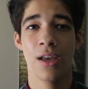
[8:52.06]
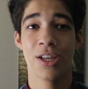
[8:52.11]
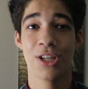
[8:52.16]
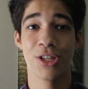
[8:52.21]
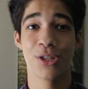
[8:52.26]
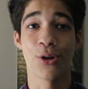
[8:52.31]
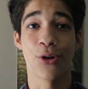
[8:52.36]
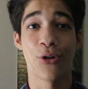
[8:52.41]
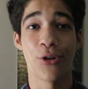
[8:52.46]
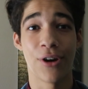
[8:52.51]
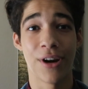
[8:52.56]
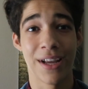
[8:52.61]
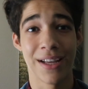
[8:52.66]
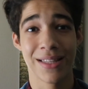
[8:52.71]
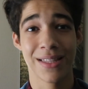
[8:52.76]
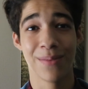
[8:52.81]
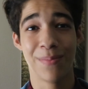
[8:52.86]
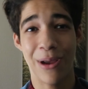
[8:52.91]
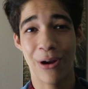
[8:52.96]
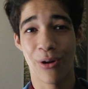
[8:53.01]
story
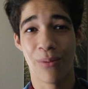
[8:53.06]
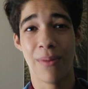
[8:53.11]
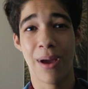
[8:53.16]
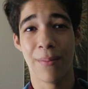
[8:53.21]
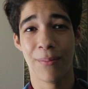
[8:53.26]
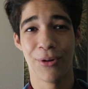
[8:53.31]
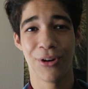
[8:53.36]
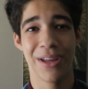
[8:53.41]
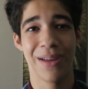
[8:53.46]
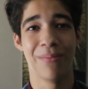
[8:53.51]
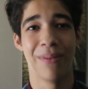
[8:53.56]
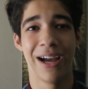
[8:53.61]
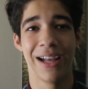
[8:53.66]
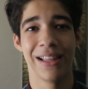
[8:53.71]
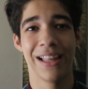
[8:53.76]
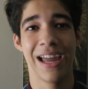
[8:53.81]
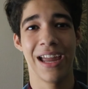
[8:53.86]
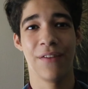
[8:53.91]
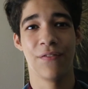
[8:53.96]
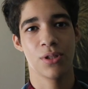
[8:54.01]
to be remembered in my
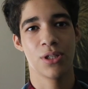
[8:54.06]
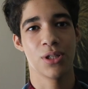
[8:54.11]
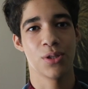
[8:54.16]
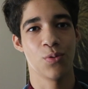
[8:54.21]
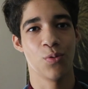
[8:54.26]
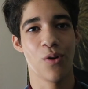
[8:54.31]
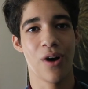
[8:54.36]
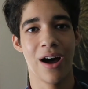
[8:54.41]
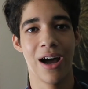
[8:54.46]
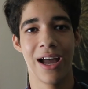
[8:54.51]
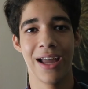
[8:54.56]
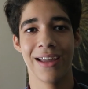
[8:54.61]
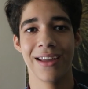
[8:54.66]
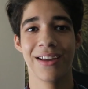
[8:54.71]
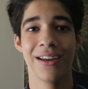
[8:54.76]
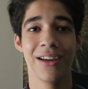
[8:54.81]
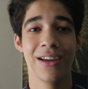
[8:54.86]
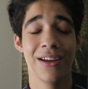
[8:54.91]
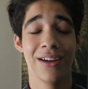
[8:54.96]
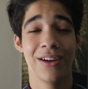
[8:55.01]
life,
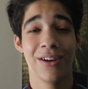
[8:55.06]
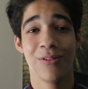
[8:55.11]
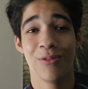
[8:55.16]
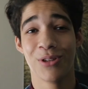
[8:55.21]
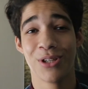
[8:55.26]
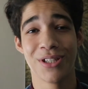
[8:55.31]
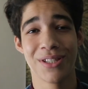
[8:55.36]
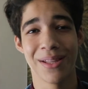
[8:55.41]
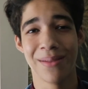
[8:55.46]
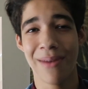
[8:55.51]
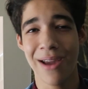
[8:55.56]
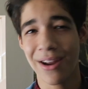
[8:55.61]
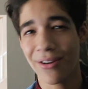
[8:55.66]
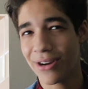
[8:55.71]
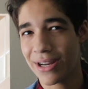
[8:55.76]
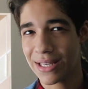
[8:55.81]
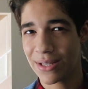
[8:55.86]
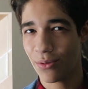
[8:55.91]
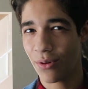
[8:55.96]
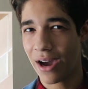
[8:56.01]
which is the main
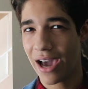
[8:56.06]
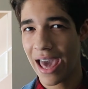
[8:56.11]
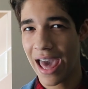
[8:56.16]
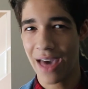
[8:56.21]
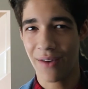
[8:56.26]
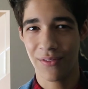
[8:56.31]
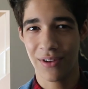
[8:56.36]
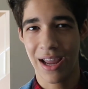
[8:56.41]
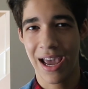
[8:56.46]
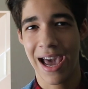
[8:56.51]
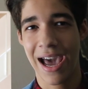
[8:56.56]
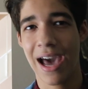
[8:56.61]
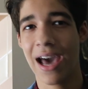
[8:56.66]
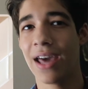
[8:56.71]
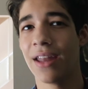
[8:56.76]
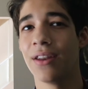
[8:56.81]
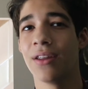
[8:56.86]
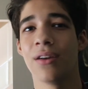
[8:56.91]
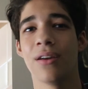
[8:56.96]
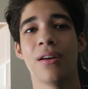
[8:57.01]
reason why I haven't
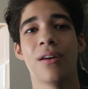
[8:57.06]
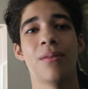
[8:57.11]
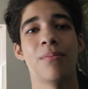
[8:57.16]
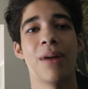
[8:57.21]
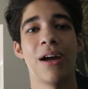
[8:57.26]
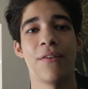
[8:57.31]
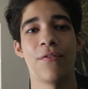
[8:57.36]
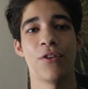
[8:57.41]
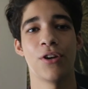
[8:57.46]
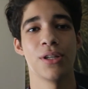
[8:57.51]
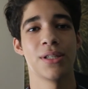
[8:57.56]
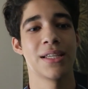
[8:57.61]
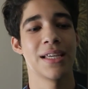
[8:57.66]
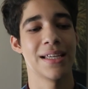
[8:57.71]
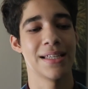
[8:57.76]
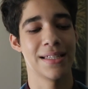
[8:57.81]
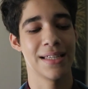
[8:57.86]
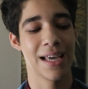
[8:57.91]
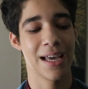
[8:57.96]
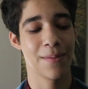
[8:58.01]
had my first
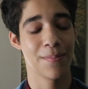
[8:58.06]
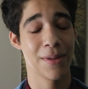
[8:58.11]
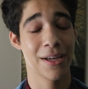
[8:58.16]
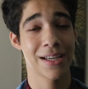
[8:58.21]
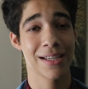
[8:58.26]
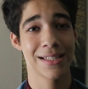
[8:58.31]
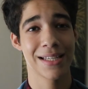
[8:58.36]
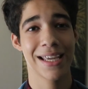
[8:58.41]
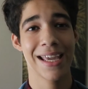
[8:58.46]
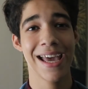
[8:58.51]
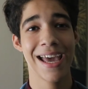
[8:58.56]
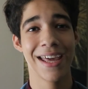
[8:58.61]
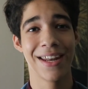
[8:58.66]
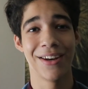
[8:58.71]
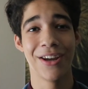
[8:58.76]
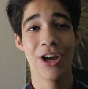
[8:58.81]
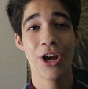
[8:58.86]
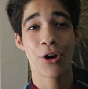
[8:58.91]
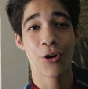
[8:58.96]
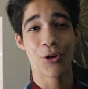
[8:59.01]
kiss yet. Because
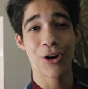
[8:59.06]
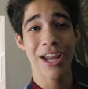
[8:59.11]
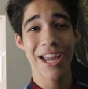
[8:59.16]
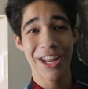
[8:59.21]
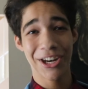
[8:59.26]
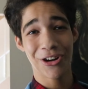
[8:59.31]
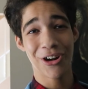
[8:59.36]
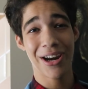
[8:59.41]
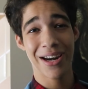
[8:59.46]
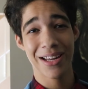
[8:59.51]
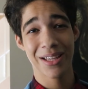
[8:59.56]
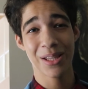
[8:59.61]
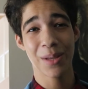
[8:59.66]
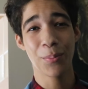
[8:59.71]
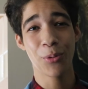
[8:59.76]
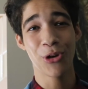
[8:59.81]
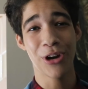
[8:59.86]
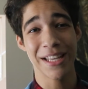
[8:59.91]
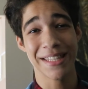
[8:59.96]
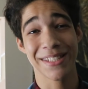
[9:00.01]
again, reiterating the
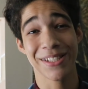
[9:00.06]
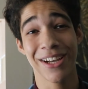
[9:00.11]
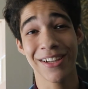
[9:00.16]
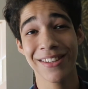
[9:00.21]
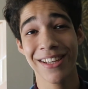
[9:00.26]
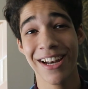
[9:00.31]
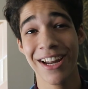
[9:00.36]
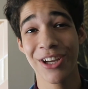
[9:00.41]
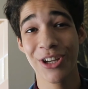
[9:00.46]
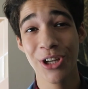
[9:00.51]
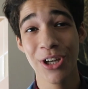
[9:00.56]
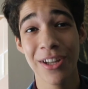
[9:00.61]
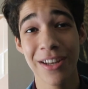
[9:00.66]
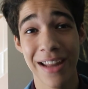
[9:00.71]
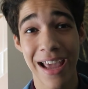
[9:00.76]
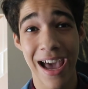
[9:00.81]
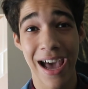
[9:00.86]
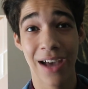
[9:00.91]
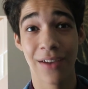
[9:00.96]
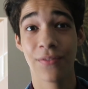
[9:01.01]
point, it's not that I
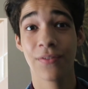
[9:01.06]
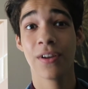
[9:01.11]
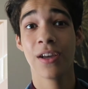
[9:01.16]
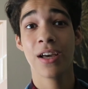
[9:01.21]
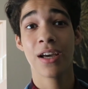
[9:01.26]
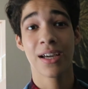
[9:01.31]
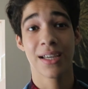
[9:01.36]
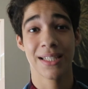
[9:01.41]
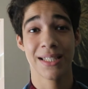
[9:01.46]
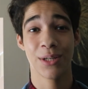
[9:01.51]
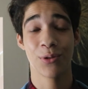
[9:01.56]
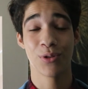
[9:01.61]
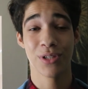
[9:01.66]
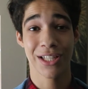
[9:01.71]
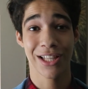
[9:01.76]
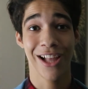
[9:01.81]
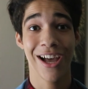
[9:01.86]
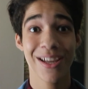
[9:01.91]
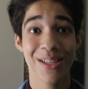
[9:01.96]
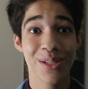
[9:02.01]
couldn't have, because there
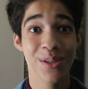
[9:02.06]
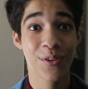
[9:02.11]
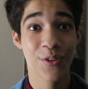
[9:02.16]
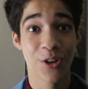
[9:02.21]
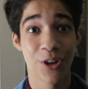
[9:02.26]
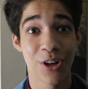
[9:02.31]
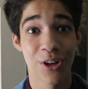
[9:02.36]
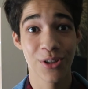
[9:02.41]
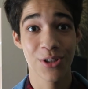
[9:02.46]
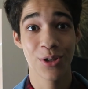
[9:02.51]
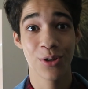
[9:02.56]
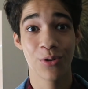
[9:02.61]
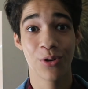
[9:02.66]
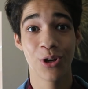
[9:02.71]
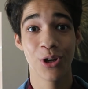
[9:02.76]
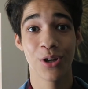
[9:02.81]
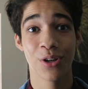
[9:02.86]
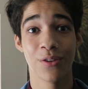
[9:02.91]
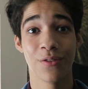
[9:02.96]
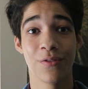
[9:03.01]
was lots of girls who
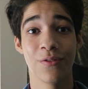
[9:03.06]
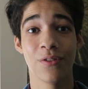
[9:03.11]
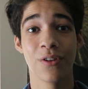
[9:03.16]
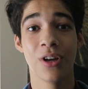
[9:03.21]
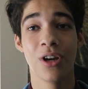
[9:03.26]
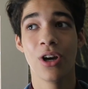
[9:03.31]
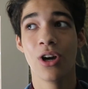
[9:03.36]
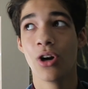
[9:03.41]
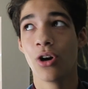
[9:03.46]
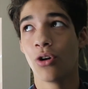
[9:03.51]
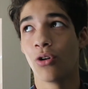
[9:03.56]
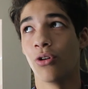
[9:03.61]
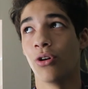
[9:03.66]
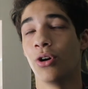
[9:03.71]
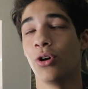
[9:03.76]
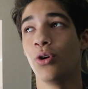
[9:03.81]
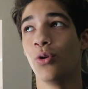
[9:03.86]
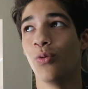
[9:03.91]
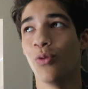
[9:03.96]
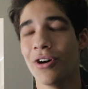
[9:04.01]
could have,
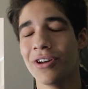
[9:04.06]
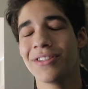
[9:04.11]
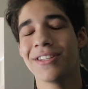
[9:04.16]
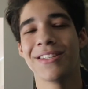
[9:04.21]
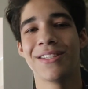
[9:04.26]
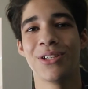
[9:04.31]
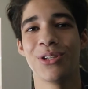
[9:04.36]
or who wanted